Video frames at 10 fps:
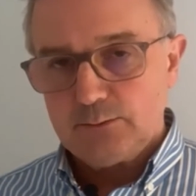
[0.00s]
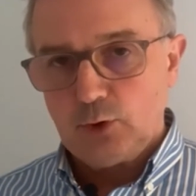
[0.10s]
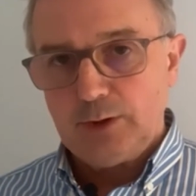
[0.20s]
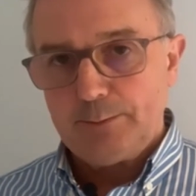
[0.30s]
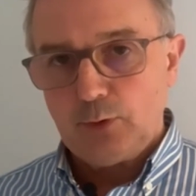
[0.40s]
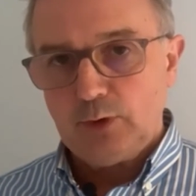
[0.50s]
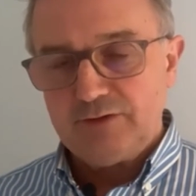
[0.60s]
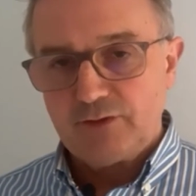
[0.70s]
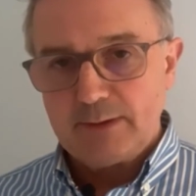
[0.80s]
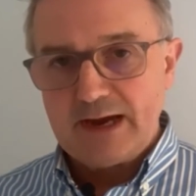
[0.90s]
more importantly
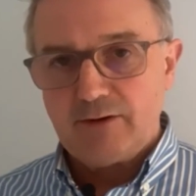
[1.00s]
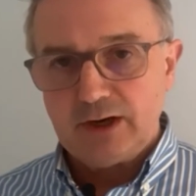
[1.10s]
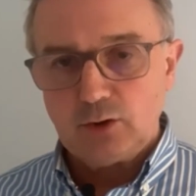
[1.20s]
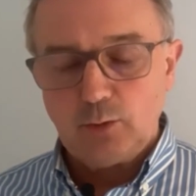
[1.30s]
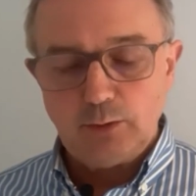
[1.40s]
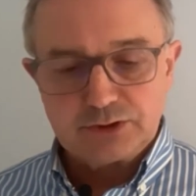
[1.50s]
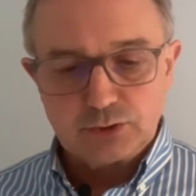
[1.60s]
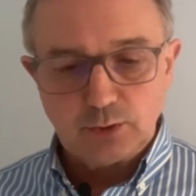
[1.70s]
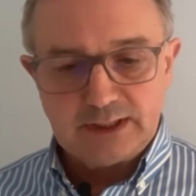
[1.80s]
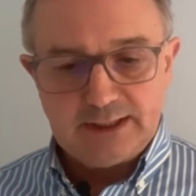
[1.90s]
from our angle, what we're
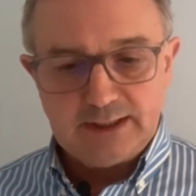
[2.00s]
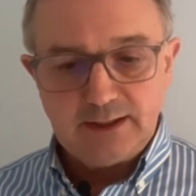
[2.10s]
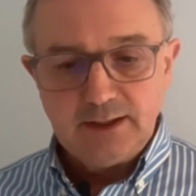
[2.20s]
talking here,